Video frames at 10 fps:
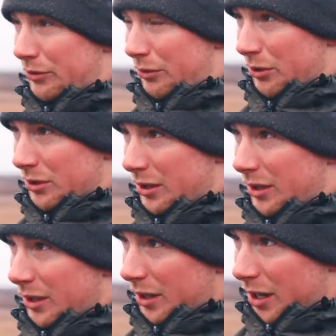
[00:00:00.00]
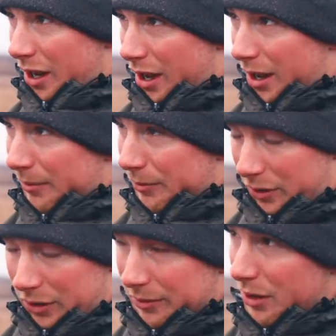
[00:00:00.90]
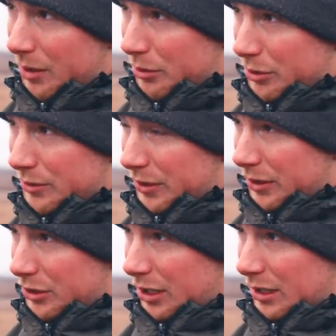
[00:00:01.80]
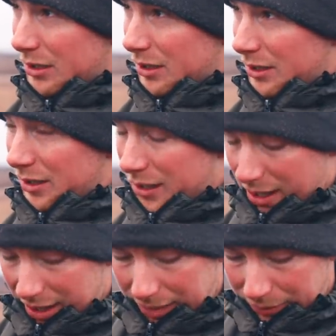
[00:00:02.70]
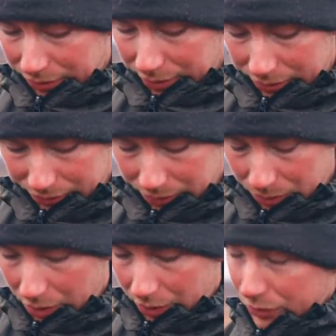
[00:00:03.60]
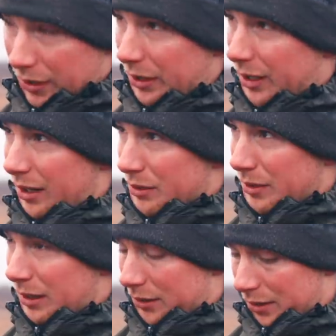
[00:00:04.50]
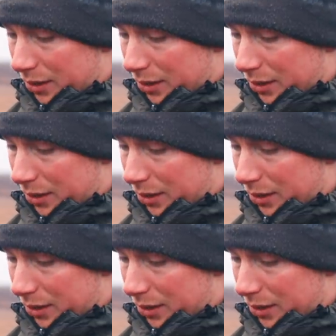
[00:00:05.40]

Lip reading: for us, for invertebrates, for the chicks, and then for water throughout the year as well.